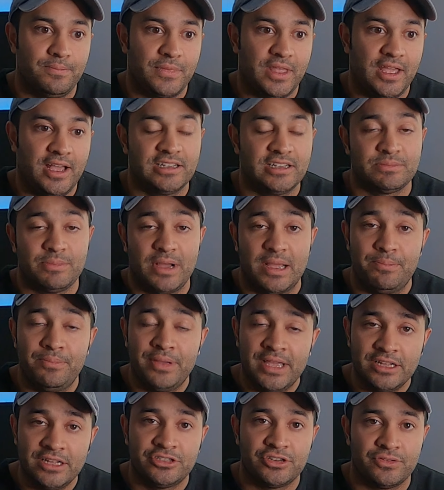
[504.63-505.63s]
as my
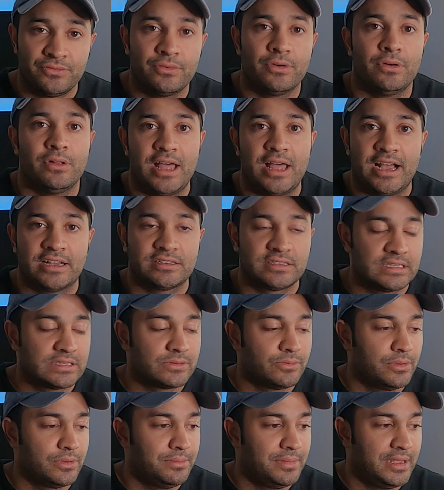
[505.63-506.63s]
pitch and roll axis
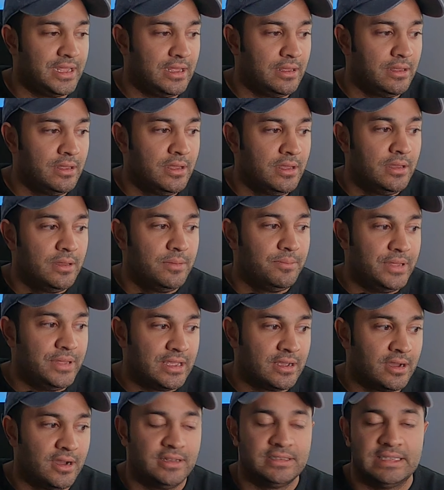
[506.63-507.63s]
would be,
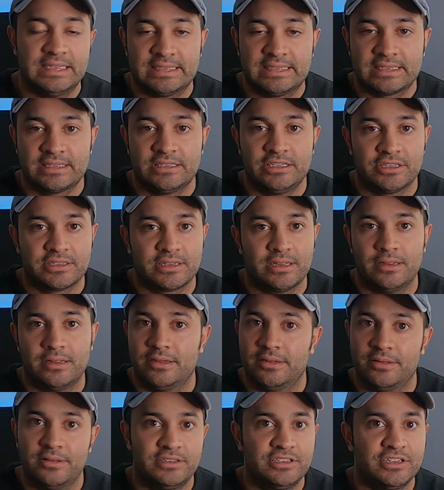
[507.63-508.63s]
because it's just gonna
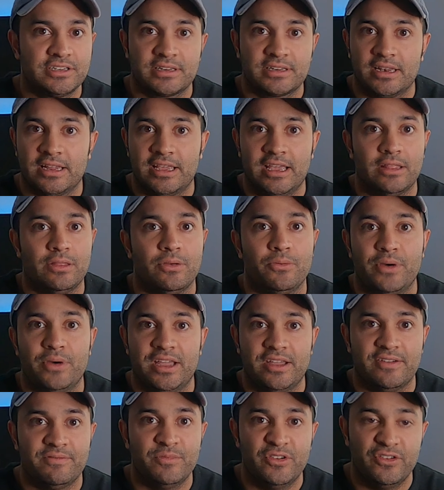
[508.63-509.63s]
get in the way
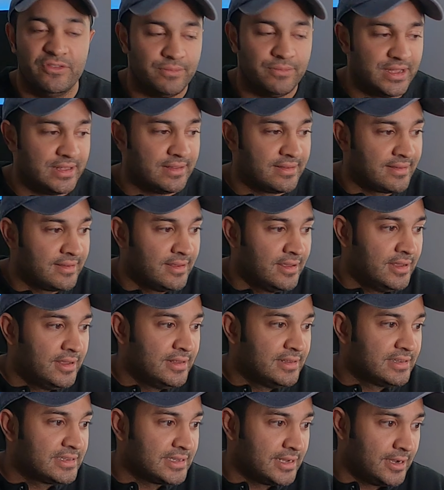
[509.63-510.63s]
of movements.
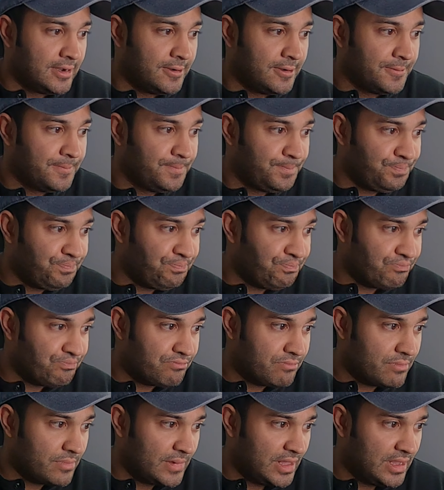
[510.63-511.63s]
So
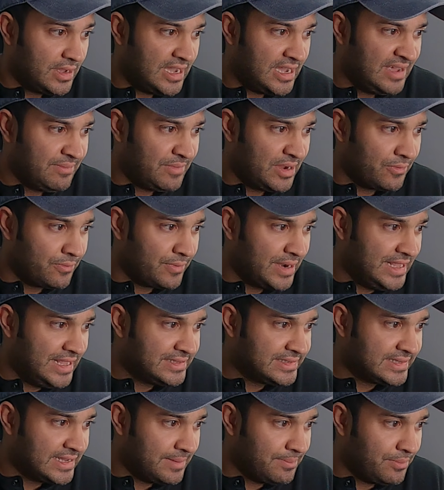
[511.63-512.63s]
I have my
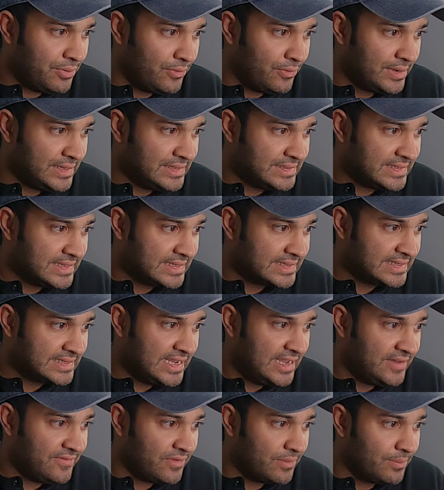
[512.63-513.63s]
rates at
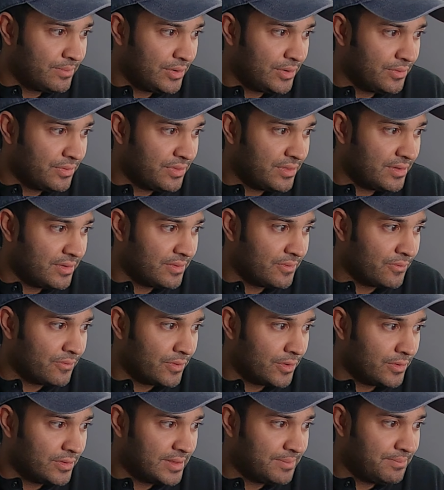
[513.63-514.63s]
0.68 for both
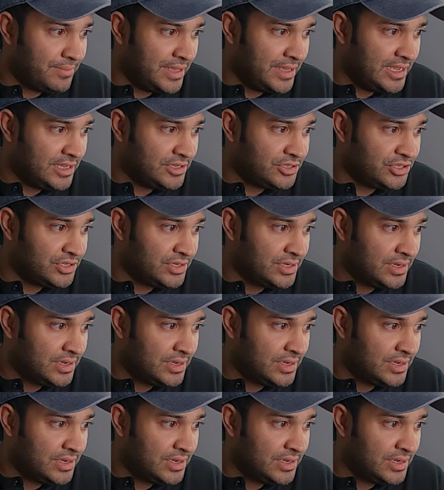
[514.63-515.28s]
roll and pitch.